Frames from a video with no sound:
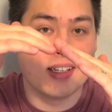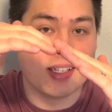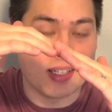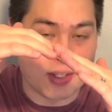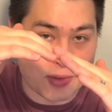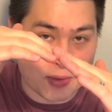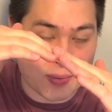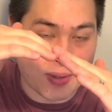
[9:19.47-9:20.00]

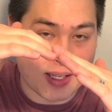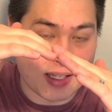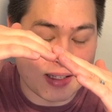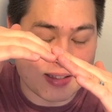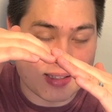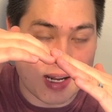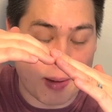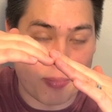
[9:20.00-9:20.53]
You
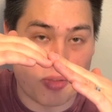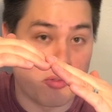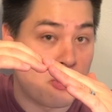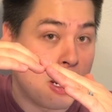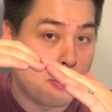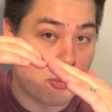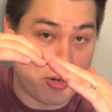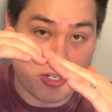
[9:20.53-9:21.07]
stop the
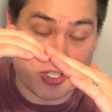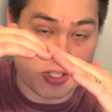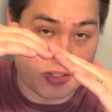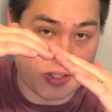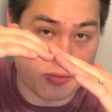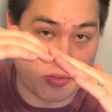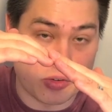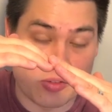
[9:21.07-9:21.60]
vibrations
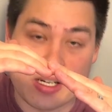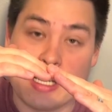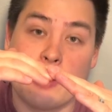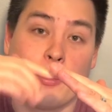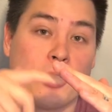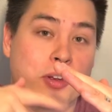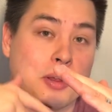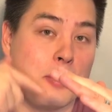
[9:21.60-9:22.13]
of the reed
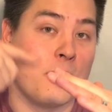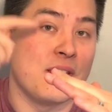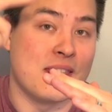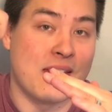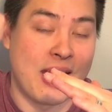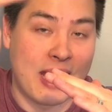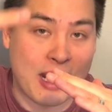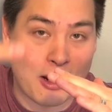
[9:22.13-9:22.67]
while keeping
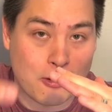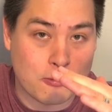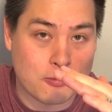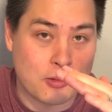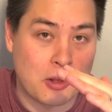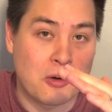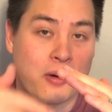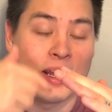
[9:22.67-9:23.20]
the air
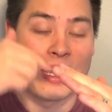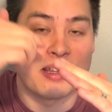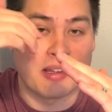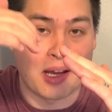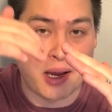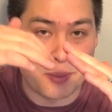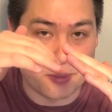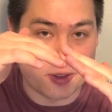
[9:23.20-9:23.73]
flowing and the
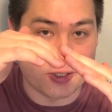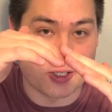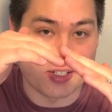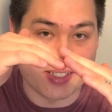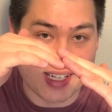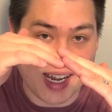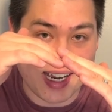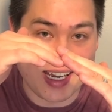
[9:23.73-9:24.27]
embouchure
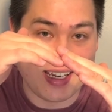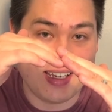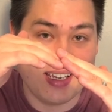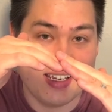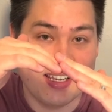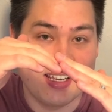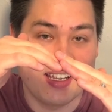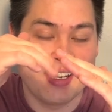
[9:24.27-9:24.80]
steady,
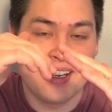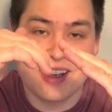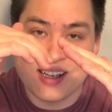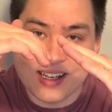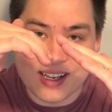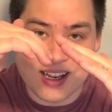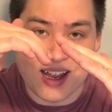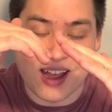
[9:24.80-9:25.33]

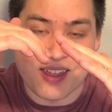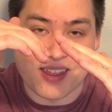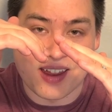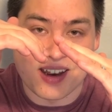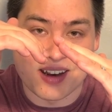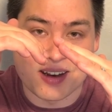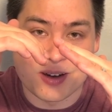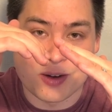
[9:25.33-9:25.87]
and
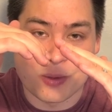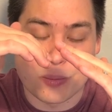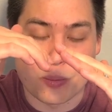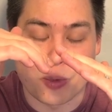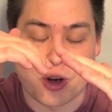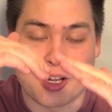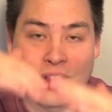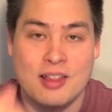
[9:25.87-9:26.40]
then
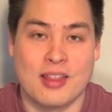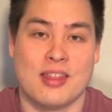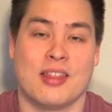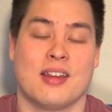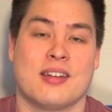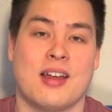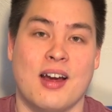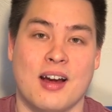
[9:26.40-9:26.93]
bring the
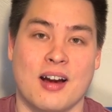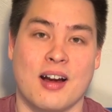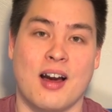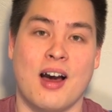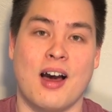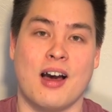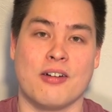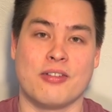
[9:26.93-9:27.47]
tongue
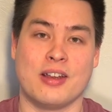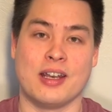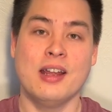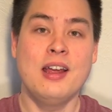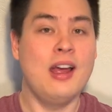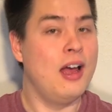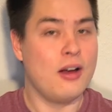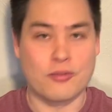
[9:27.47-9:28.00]
off. And
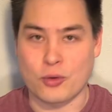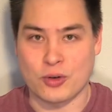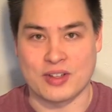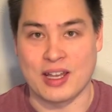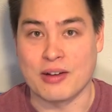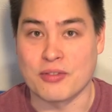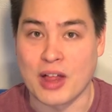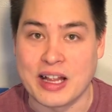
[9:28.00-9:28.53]
of course I
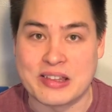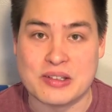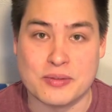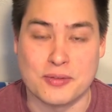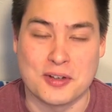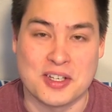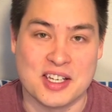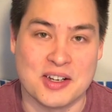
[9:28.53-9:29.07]
have lots of
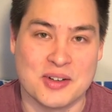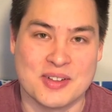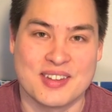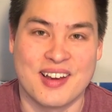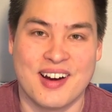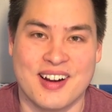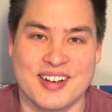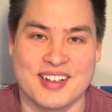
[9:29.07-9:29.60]
videos
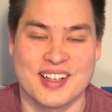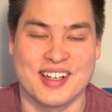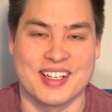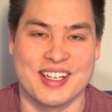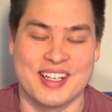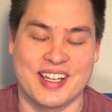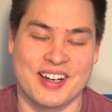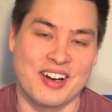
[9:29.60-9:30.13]
on
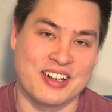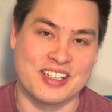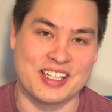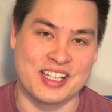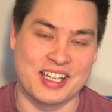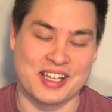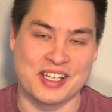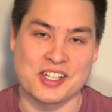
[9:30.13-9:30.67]
tonguing and
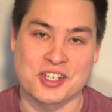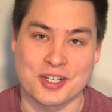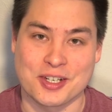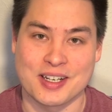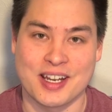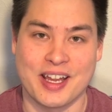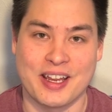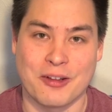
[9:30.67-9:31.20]

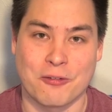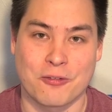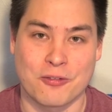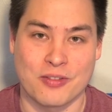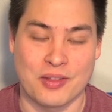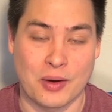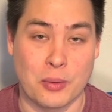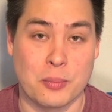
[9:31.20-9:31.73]
articulation if
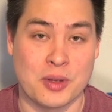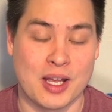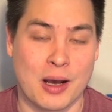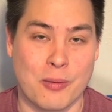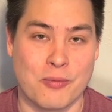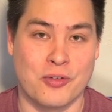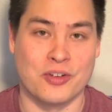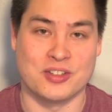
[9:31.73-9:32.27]
that would be
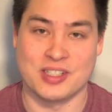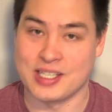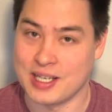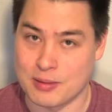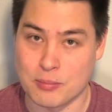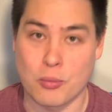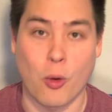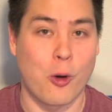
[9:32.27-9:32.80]
helpful to
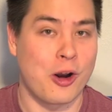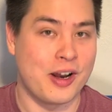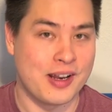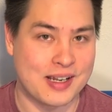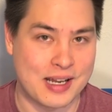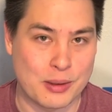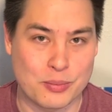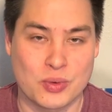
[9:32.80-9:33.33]
get more in
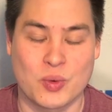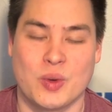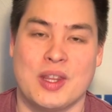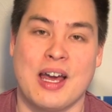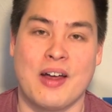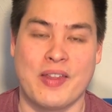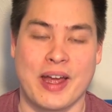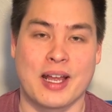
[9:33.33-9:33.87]
depth with
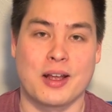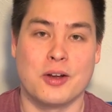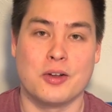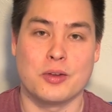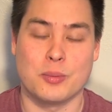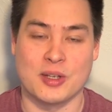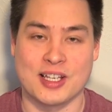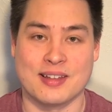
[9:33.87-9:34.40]
how that
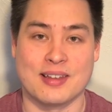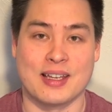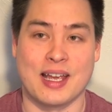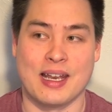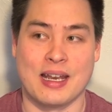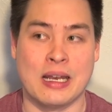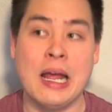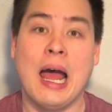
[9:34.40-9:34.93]
goes, because
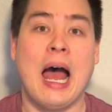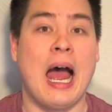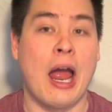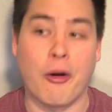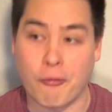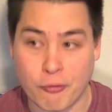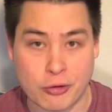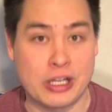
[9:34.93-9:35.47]
again, I
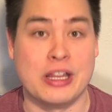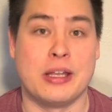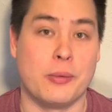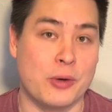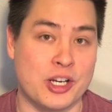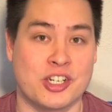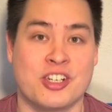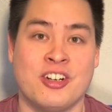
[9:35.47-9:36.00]
really
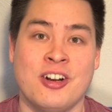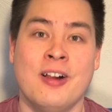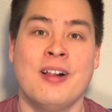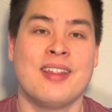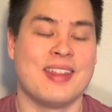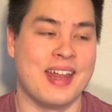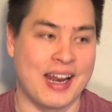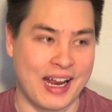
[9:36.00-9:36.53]
wish
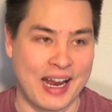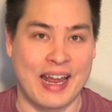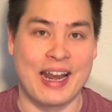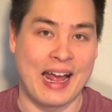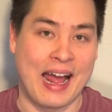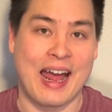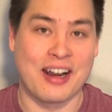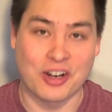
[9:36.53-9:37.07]
that I had
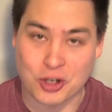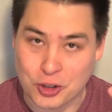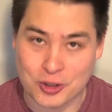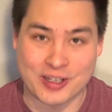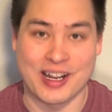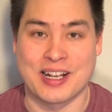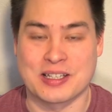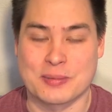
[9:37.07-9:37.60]
had a
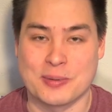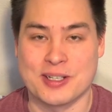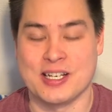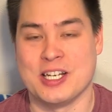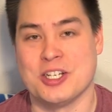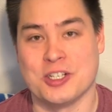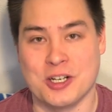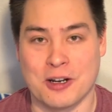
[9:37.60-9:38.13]
good
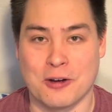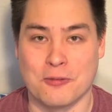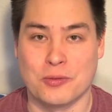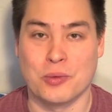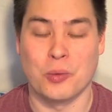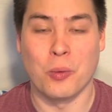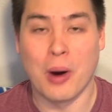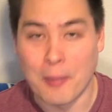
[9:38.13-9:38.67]
explanation of
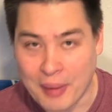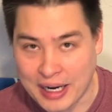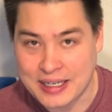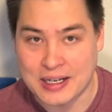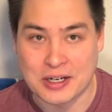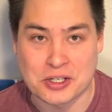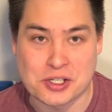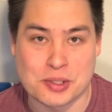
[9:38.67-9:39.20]
what my
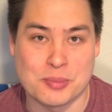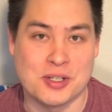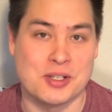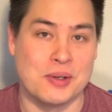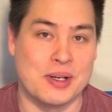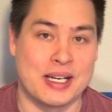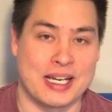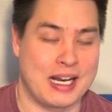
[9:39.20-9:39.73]
tongue should be
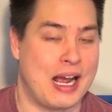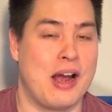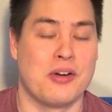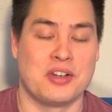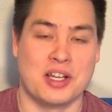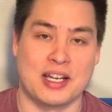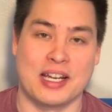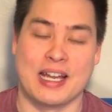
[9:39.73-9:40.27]
doing and how
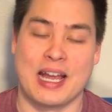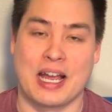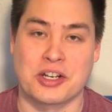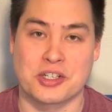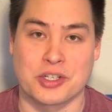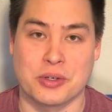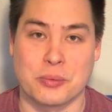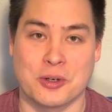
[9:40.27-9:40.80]
tonguing
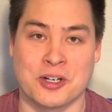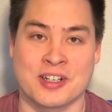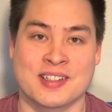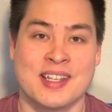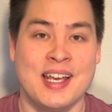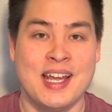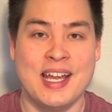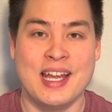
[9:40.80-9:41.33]
actually works
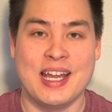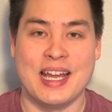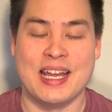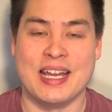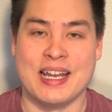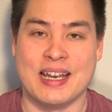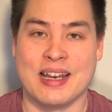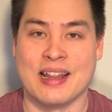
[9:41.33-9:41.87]

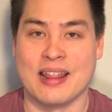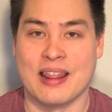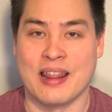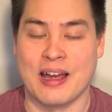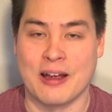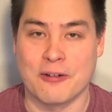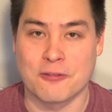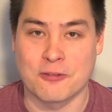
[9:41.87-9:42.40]
in
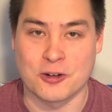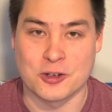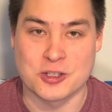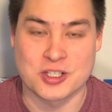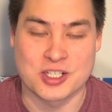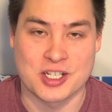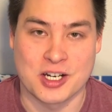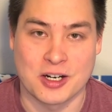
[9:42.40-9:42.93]
that
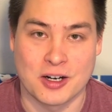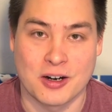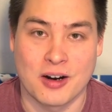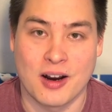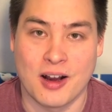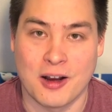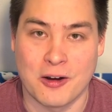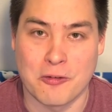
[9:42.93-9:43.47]
first year
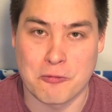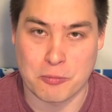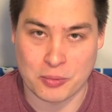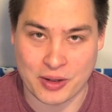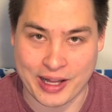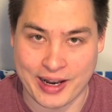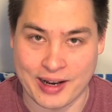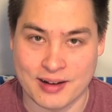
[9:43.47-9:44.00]
of
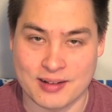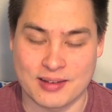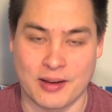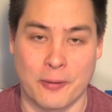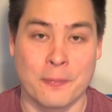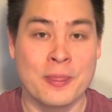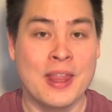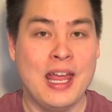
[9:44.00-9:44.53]
playing.
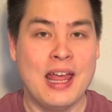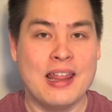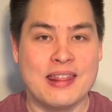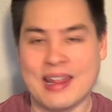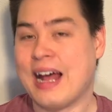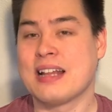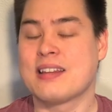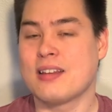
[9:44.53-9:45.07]
So
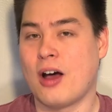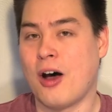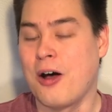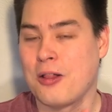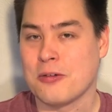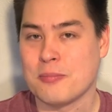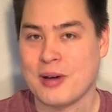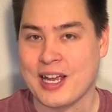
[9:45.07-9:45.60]
that's
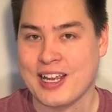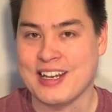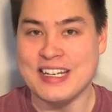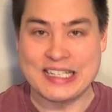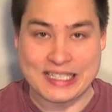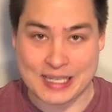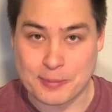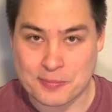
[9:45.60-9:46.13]
all of my
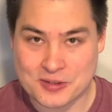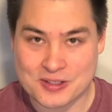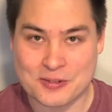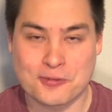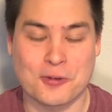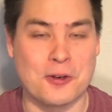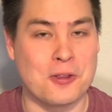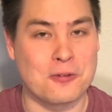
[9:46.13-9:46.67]
tips
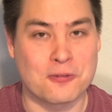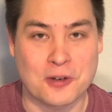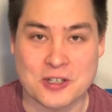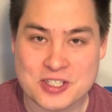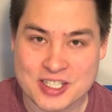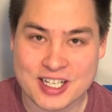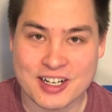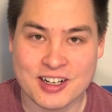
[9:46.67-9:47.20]
for the
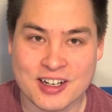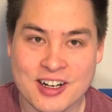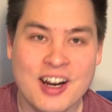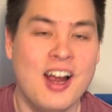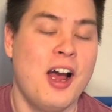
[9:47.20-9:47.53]
first year.